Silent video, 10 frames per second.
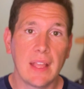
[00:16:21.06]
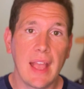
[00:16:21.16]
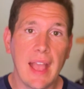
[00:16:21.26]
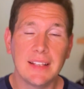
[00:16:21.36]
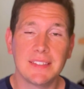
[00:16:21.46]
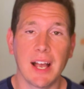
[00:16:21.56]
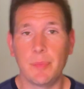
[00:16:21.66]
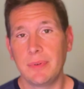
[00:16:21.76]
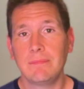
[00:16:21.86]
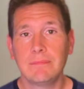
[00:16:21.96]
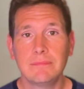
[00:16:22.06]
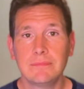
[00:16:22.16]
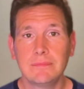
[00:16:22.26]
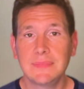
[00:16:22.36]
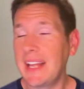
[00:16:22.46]
Hangs up.
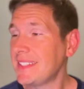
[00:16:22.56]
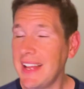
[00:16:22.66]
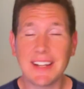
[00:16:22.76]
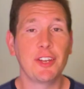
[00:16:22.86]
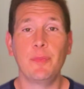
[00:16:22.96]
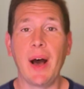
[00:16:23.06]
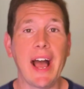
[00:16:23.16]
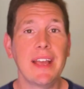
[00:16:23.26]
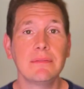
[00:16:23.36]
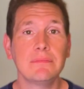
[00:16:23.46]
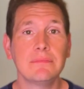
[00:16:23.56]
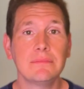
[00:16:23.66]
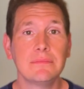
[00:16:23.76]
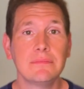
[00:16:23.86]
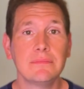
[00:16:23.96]
That's not a goodbye.
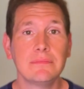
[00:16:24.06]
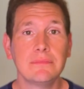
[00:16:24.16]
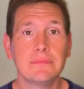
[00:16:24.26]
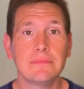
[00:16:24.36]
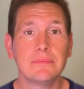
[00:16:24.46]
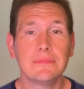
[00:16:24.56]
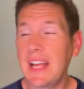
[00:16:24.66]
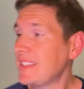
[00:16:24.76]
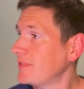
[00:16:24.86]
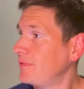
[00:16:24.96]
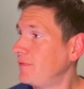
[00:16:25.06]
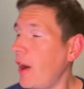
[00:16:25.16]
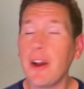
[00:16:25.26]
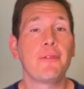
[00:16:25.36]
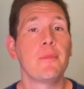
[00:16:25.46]
That's
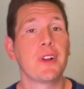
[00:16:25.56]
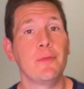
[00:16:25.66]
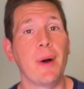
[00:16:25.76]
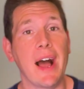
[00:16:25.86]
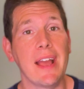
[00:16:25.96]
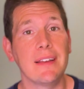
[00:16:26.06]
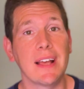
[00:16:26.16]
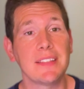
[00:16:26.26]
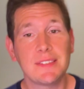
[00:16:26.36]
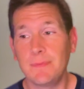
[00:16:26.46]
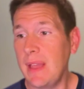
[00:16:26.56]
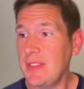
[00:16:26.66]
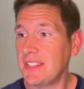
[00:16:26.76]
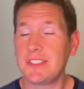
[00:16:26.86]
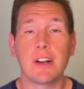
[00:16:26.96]
far from a goodbye. That's
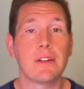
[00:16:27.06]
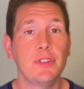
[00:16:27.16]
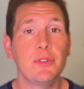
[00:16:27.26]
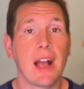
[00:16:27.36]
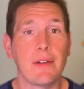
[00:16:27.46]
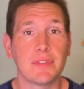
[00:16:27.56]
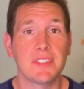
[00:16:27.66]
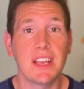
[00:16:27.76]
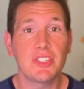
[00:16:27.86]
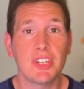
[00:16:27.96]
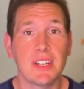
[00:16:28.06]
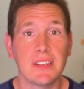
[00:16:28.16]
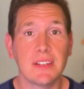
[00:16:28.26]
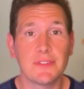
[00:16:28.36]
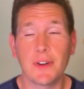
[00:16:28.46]
maybe the start of a new
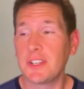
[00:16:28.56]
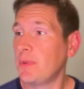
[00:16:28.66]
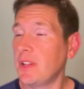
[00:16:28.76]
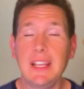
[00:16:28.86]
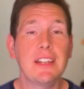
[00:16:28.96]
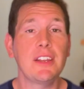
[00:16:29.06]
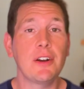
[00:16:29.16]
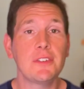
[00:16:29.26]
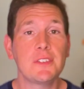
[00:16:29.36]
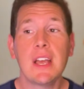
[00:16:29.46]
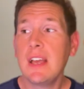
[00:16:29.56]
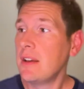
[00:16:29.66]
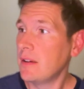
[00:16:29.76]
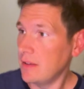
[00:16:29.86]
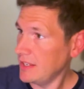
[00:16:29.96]
conversation. As far as Paulina knows,
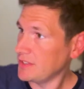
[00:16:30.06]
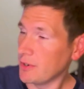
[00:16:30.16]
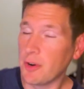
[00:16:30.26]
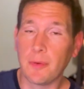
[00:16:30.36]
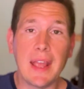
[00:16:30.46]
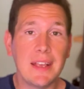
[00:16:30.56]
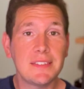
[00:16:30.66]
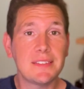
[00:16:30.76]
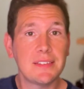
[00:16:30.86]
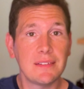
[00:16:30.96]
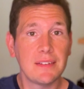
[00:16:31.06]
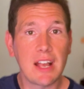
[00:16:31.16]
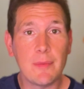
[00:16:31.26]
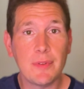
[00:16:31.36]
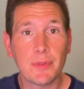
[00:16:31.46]
is there a raise
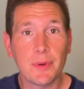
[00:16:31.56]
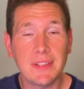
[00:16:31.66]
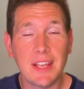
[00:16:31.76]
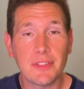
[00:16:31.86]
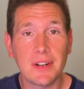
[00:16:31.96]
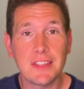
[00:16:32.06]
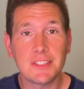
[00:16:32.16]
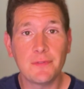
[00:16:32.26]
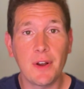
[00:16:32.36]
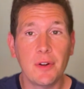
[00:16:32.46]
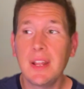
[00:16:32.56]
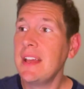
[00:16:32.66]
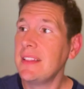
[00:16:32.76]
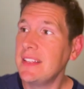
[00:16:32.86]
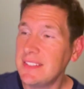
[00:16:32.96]
coming through on the other end of this phone?
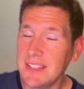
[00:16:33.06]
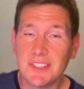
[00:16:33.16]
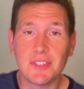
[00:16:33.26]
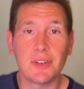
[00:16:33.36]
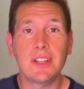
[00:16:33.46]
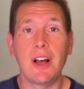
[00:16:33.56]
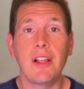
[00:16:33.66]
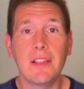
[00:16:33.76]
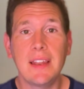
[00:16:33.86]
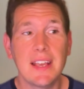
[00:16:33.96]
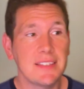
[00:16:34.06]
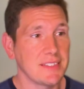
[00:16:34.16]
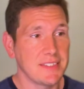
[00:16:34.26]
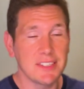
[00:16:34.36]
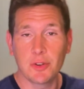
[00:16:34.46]
This is during the holidays.
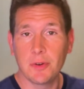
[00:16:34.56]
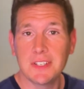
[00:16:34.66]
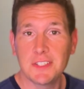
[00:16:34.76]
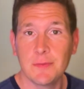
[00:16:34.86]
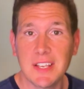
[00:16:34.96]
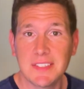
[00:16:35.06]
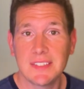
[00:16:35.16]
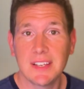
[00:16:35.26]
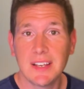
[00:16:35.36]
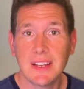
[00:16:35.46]
This is Christmas.